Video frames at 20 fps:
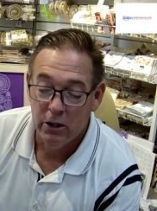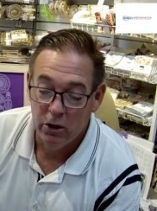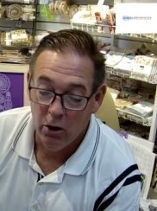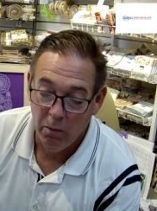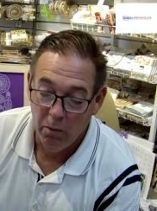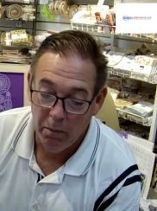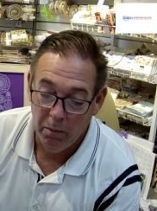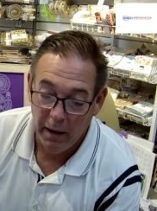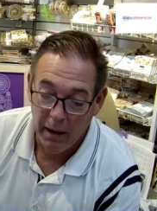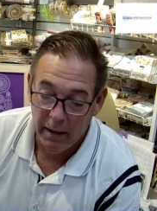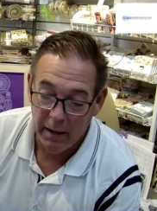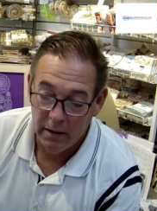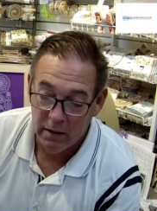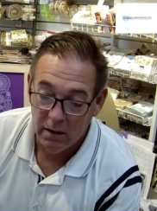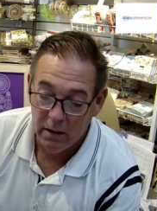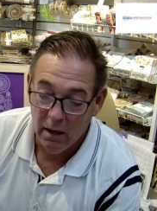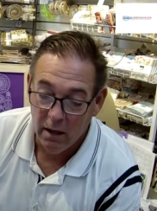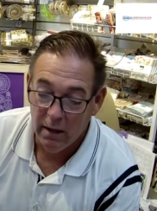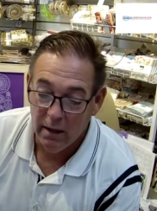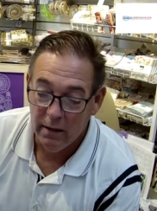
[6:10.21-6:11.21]
tote bag
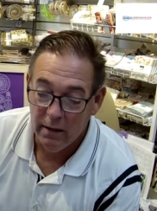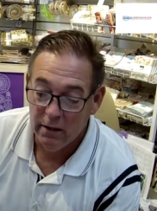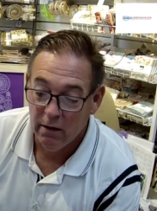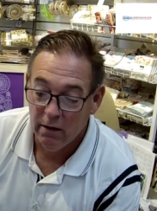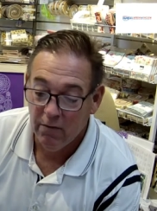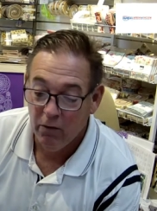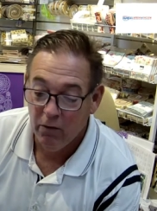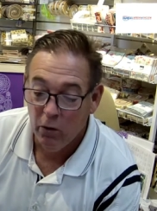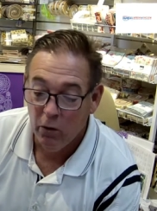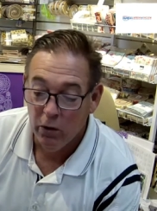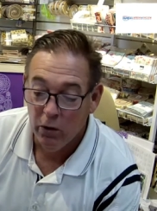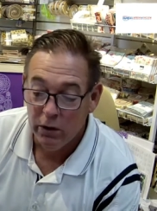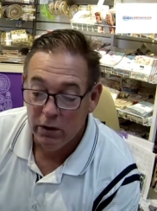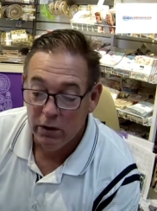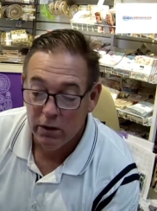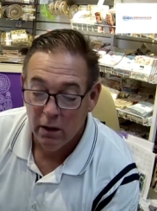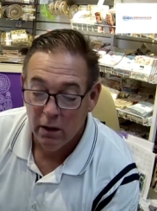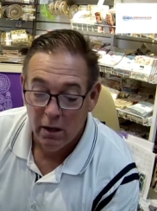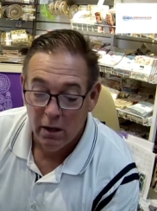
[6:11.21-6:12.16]
designs, and of course,